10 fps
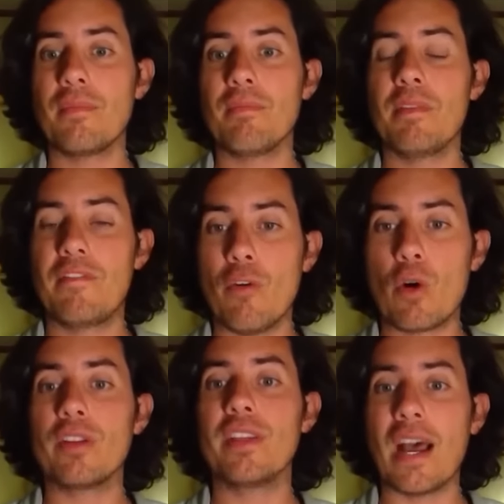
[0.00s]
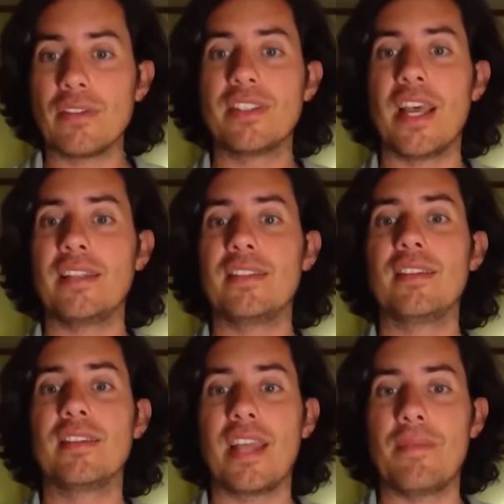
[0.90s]
before the outside
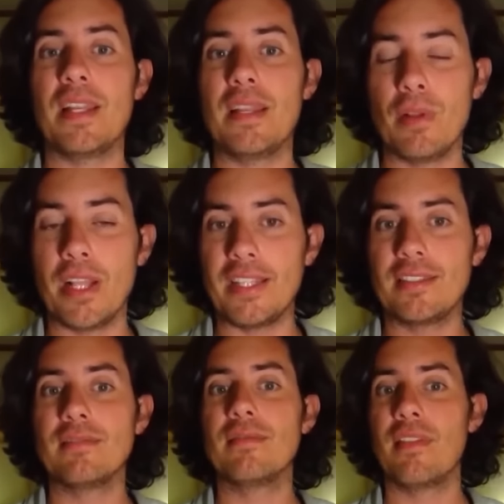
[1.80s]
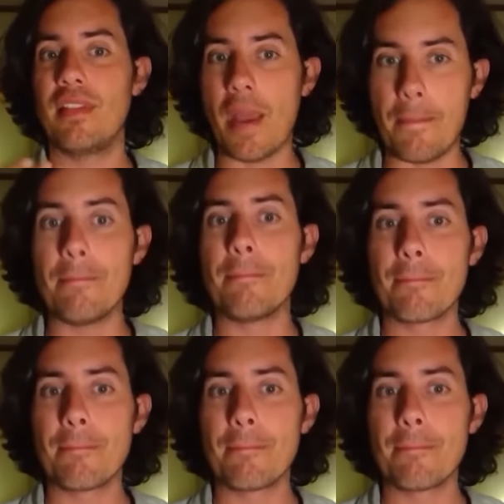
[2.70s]
can manipulate them.